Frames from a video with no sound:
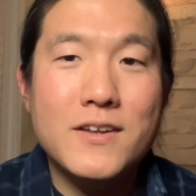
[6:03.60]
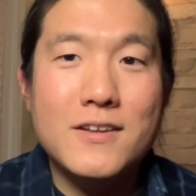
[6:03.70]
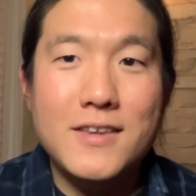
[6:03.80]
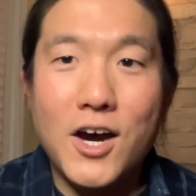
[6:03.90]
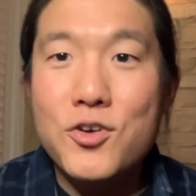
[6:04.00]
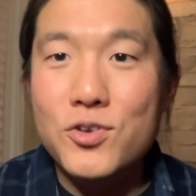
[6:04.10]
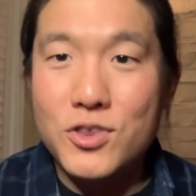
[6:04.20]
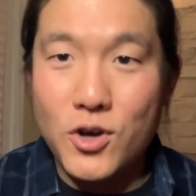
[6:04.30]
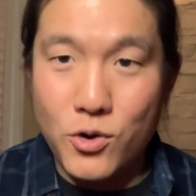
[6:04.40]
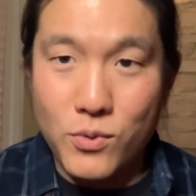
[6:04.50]
you
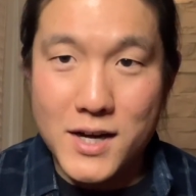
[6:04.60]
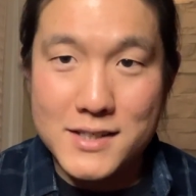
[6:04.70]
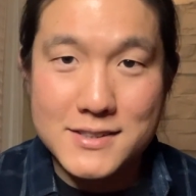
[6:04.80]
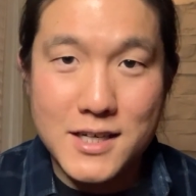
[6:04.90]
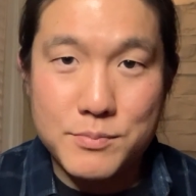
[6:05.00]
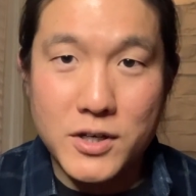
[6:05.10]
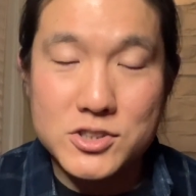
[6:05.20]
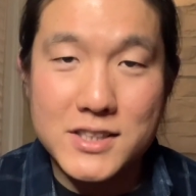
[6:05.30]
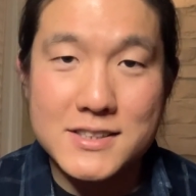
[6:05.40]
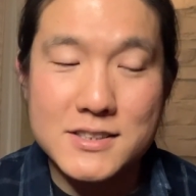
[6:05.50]
know why side
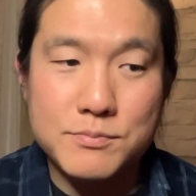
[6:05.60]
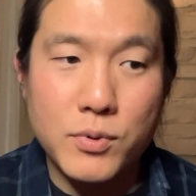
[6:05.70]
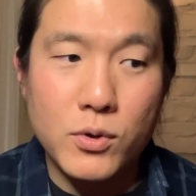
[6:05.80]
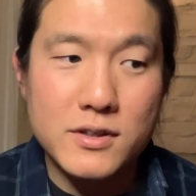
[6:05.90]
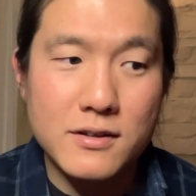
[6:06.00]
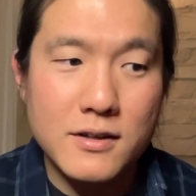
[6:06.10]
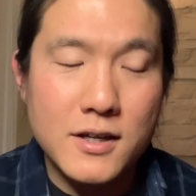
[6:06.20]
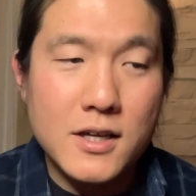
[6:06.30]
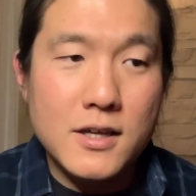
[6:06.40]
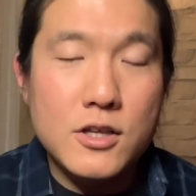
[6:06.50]
projects is important.
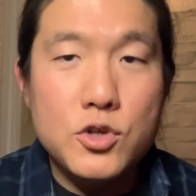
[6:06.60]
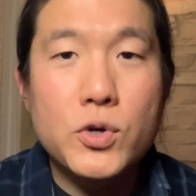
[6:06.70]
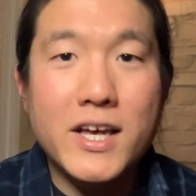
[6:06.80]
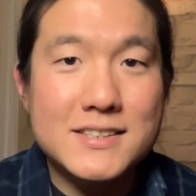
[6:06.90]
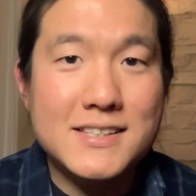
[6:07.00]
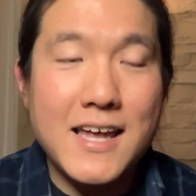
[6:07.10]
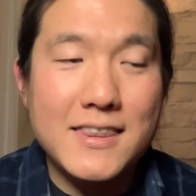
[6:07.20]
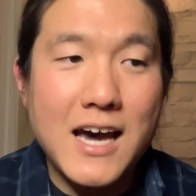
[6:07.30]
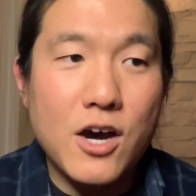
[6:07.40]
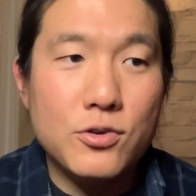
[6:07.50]
You can stand
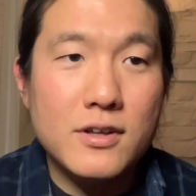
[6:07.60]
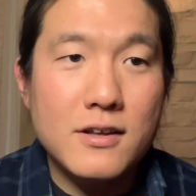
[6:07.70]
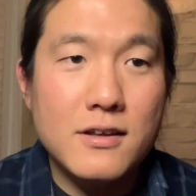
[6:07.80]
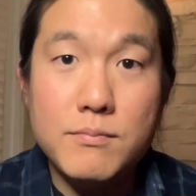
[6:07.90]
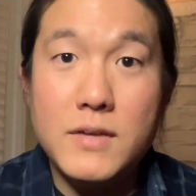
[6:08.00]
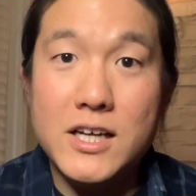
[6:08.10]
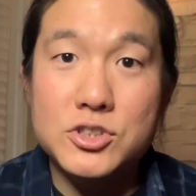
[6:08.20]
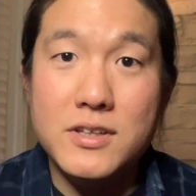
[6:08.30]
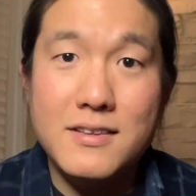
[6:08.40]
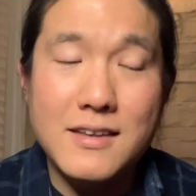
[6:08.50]
out.
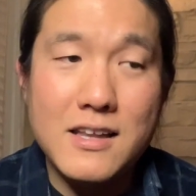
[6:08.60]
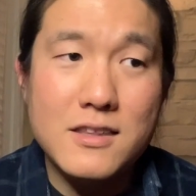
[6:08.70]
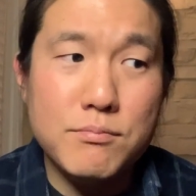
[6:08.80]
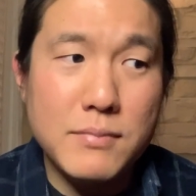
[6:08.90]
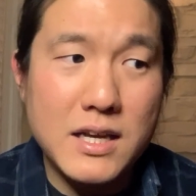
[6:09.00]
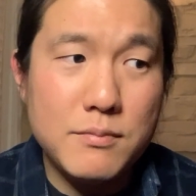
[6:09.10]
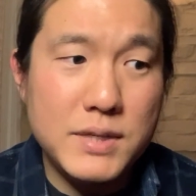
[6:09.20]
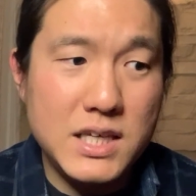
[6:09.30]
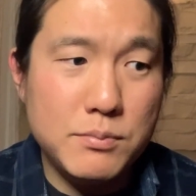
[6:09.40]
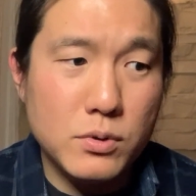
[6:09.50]
Actually, not that many
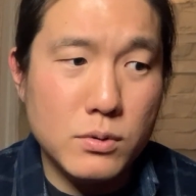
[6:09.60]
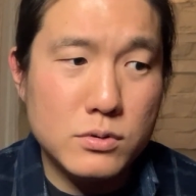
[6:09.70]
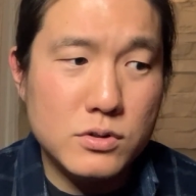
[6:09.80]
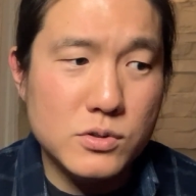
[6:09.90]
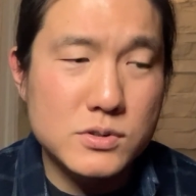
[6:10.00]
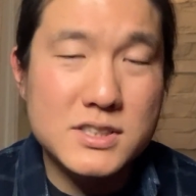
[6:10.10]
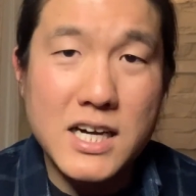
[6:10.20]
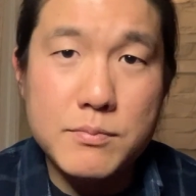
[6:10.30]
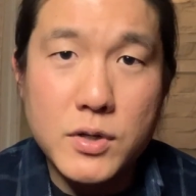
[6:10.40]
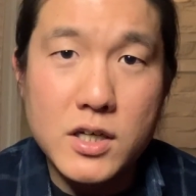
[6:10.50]
people do
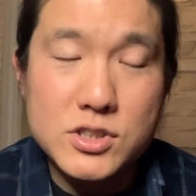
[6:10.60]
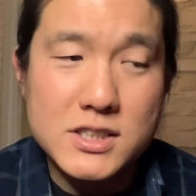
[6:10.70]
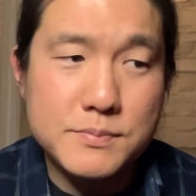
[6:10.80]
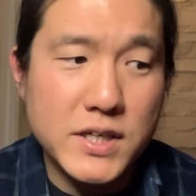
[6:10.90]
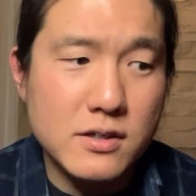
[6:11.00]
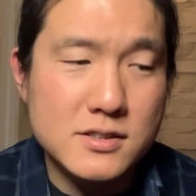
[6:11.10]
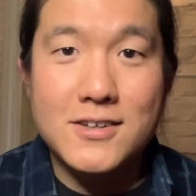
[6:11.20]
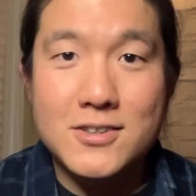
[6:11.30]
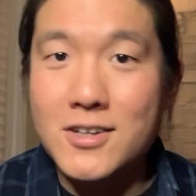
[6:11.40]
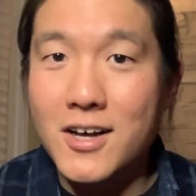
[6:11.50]
side projects because
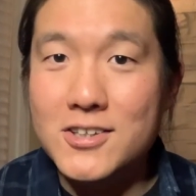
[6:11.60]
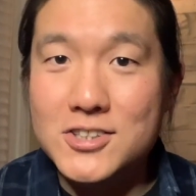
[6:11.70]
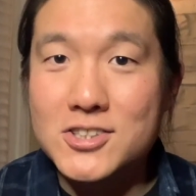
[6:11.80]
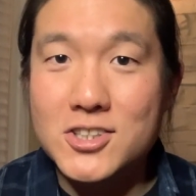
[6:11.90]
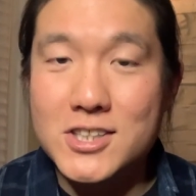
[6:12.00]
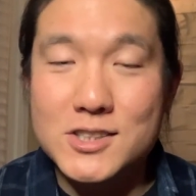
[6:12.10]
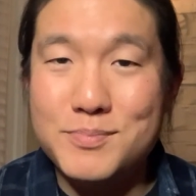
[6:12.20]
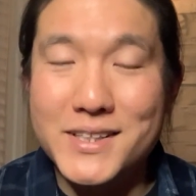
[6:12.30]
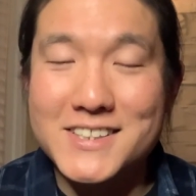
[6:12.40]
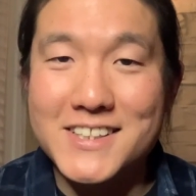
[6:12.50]
college is
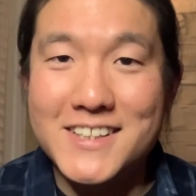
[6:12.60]
busy.